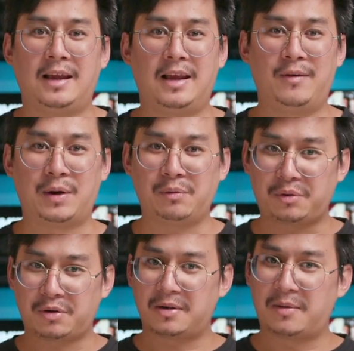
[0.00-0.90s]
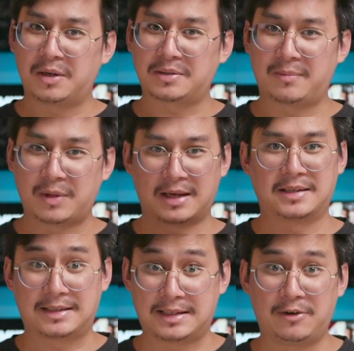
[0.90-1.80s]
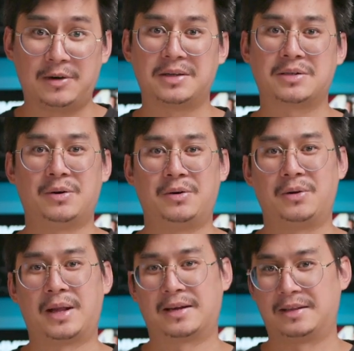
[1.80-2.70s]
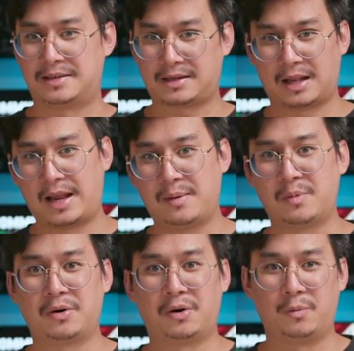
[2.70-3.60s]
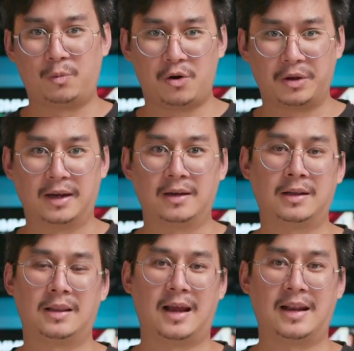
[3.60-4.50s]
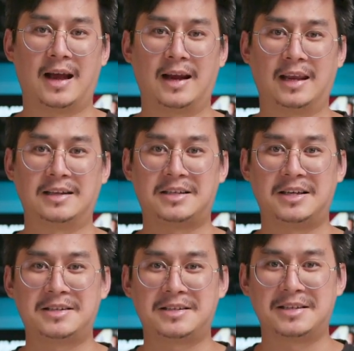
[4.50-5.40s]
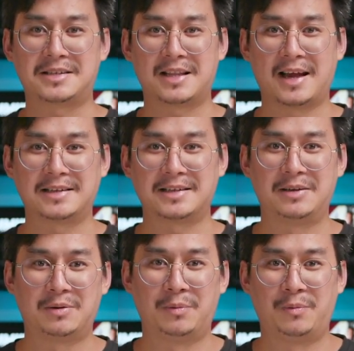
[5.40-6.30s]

If I want to talk about something that's serious or like a disclaimer or warning, then I can change these lights into